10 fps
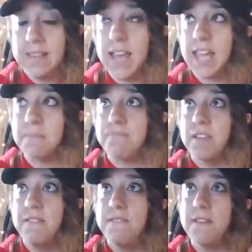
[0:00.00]
like
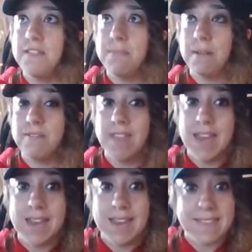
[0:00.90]

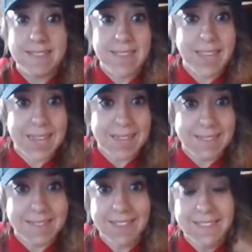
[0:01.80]
50% is a C,
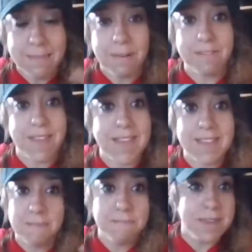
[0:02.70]
60%
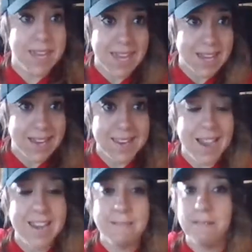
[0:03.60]
is a B,
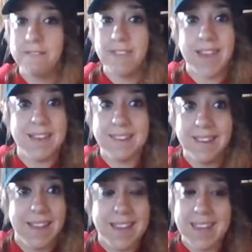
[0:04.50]
90%
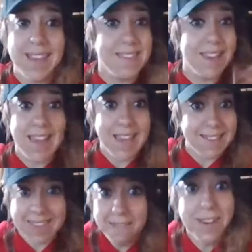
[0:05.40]
is an A,
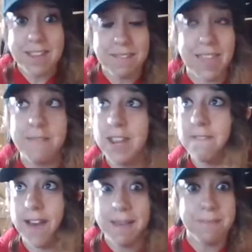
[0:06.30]

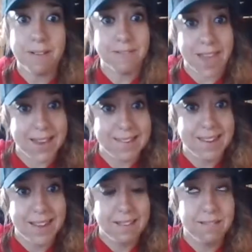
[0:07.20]
75%,
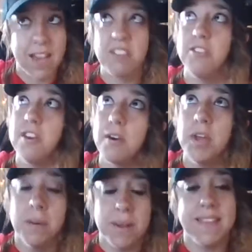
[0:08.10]
actually no,
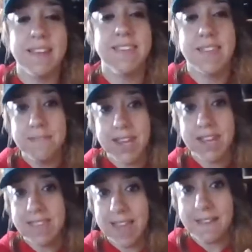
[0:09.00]
probably like
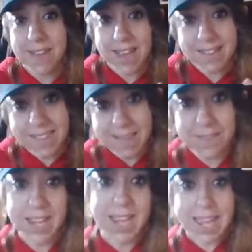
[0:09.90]
77,
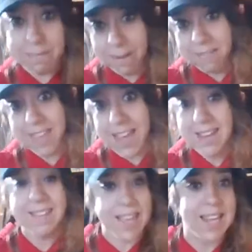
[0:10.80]
78%
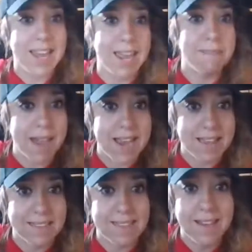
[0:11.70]
is like an A
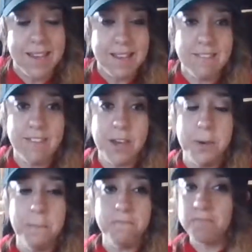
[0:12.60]
minus.
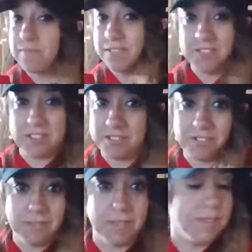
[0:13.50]
So just,